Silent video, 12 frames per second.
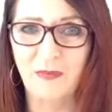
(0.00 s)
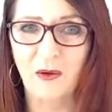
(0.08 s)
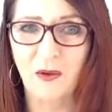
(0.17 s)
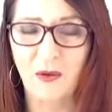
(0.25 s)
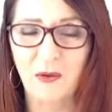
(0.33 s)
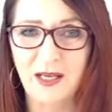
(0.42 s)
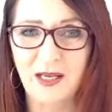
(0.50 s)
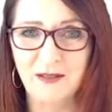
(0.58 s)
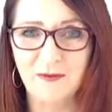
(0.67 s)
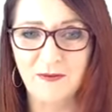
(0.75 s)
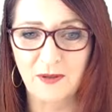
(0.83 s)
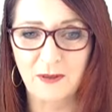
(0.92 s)
who has a
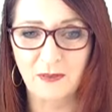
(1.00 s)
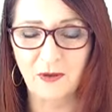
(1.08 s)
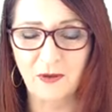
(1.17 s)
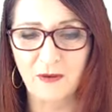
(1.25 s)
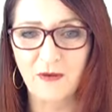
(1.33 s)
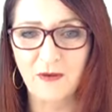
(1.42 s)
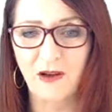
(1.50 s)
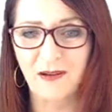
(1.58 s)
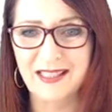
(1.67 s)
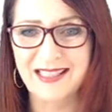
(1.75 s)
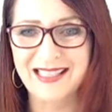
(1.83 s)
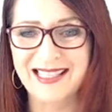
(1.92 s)
very beautiful
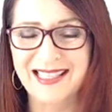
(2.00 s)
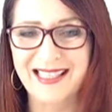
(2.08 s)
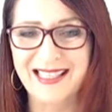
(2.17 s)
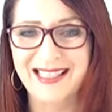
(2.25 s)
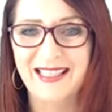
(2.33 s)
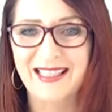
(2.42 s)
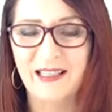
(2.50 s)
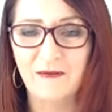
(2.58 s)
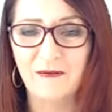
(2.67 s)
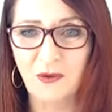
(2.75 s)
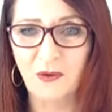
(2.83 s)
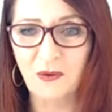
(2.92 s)
holistic
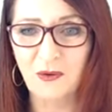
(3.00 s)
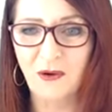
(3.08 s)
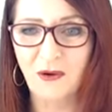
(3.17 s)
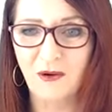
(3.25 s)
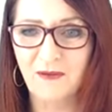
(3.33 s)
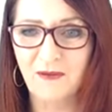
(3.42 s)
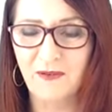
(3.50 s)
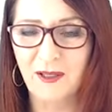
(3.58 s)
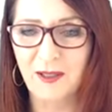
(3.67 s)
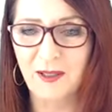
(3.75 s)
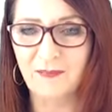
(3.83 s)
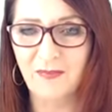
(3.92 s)
view of
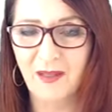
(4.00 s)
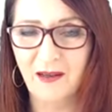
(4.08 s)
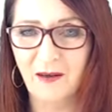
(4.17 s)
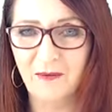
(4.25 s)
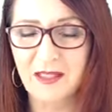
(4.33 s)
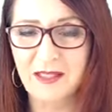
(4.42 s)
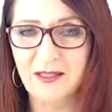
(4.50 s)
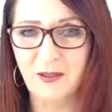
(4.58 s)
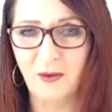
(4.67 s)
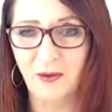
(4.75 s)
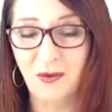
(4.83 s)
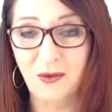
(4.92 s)
this
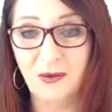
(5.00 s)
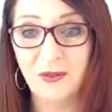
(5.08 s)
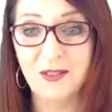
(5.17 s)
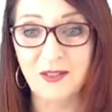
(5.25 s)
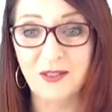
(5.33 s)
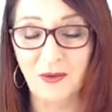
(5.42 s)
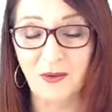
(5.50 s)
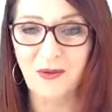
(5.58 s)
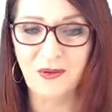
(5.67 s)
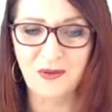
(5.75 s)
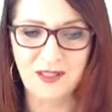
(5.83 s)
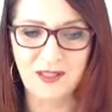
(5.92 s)

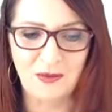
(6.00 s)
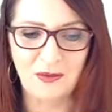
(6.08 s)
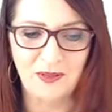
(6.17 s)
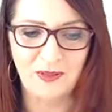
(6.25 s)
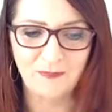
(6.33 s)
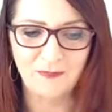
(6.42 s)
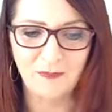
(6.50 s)
so-called disorder.